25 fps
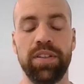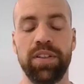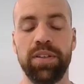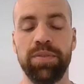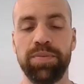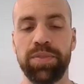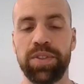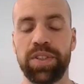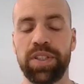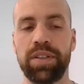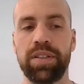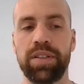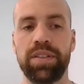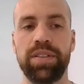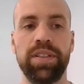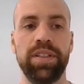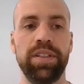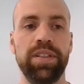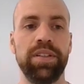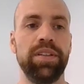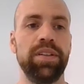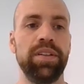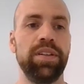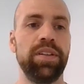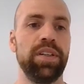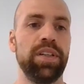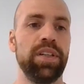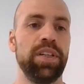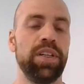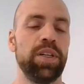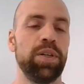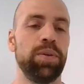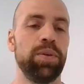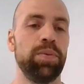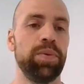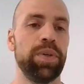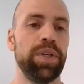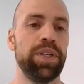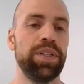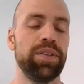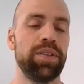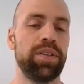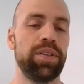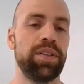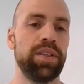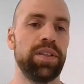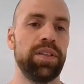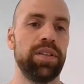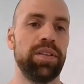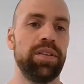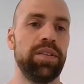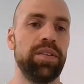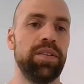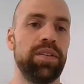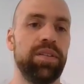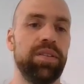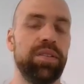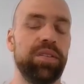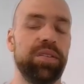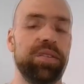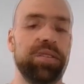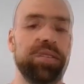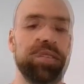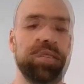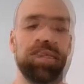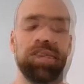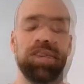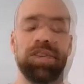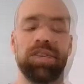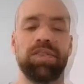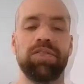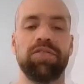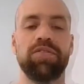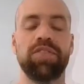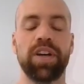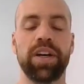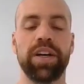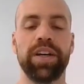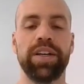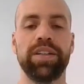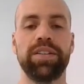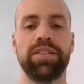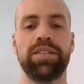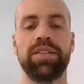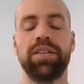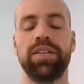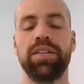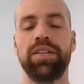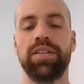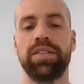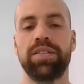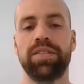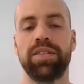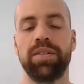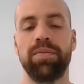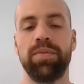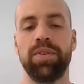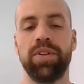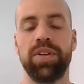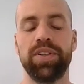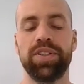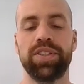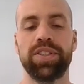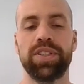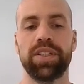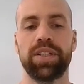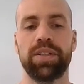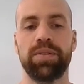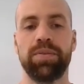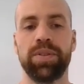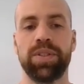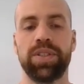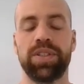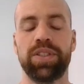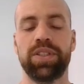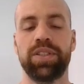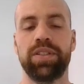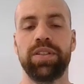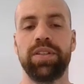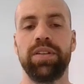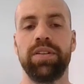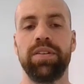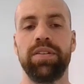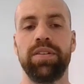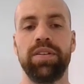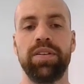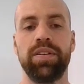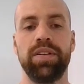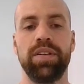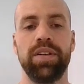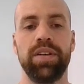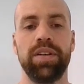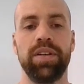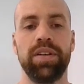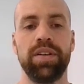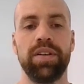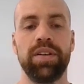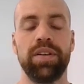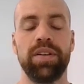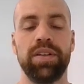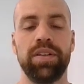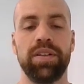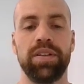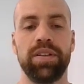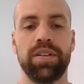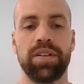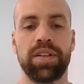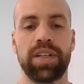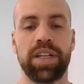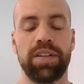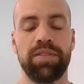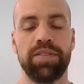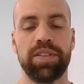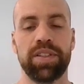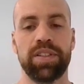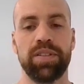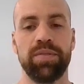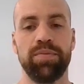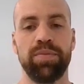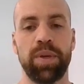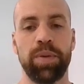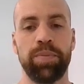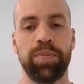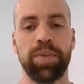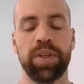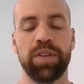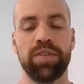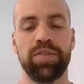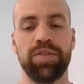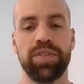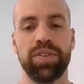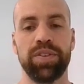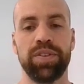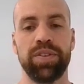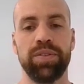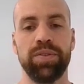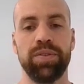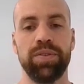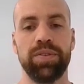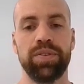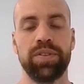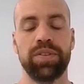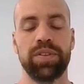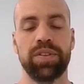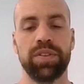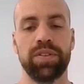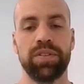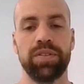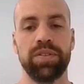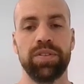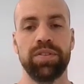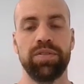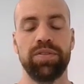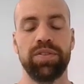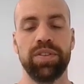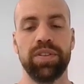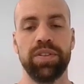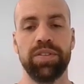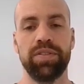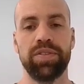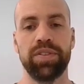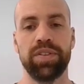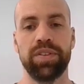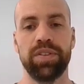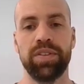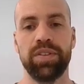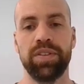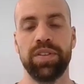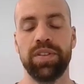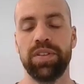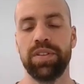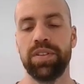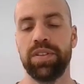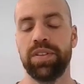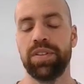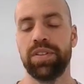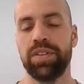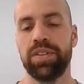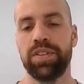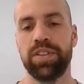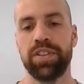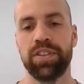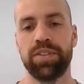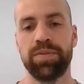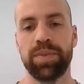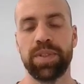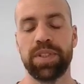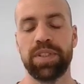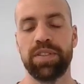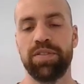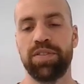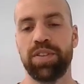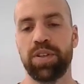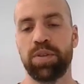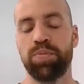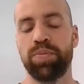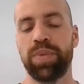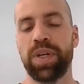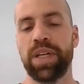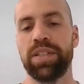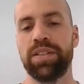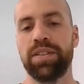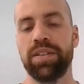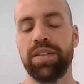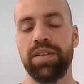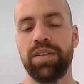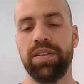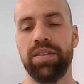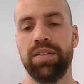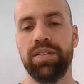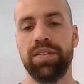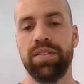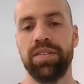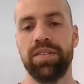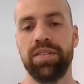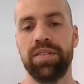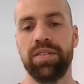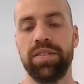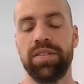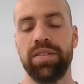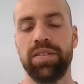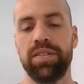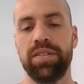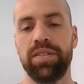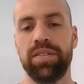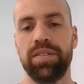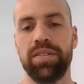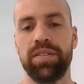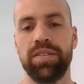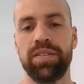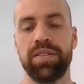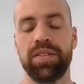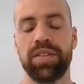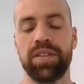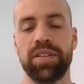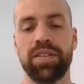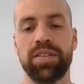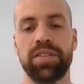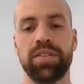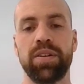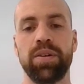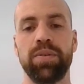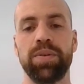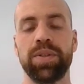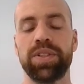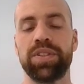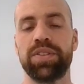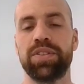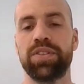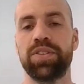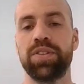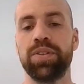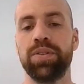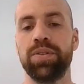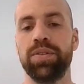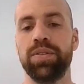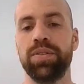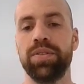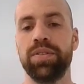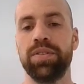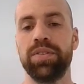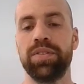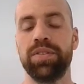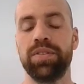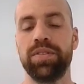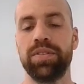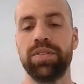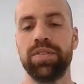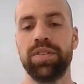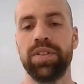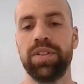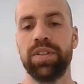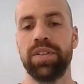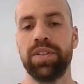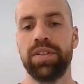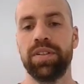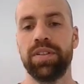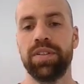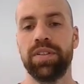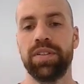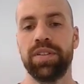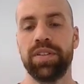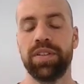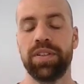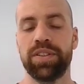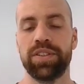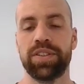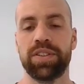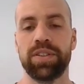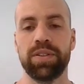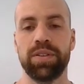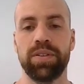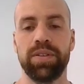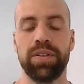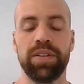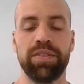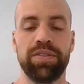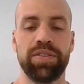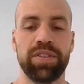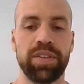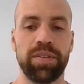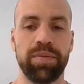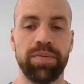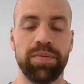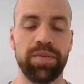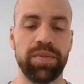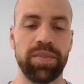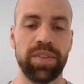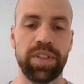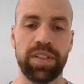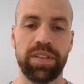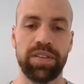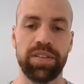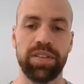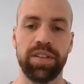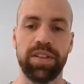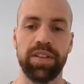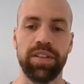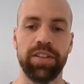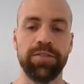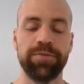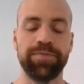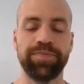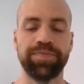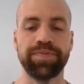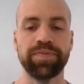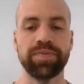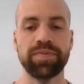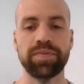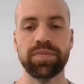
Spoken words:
object here, where you can just write some logic which covers the mapping for you. So if you have a specific pattern that is always true, so you have some, let's say,